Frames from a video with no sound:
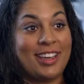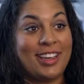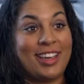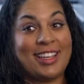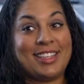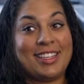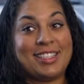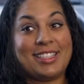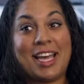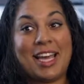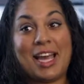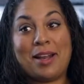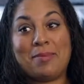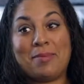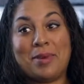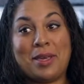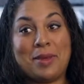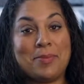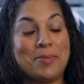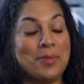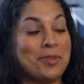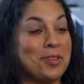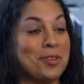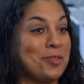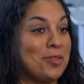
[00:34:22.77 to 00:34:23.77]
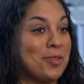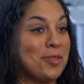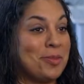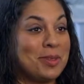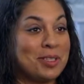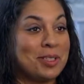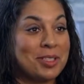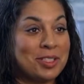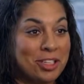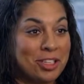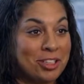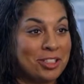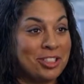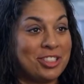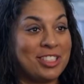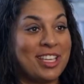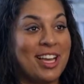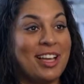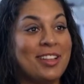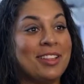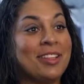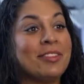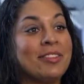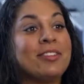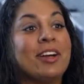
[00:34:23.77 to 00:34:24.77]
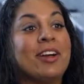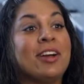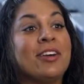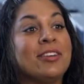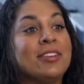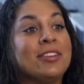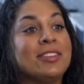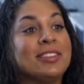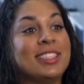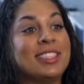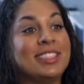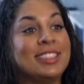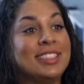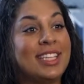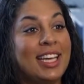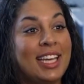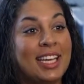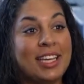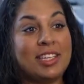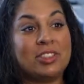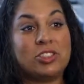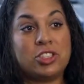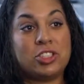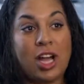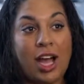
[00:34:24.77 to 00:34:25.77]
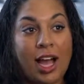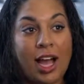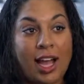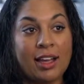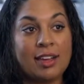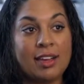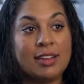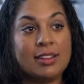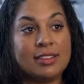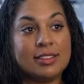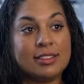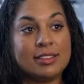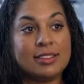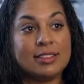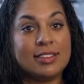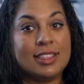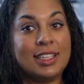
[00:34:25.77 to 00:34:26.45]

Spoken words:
and 10 people from the church down the road that take a child,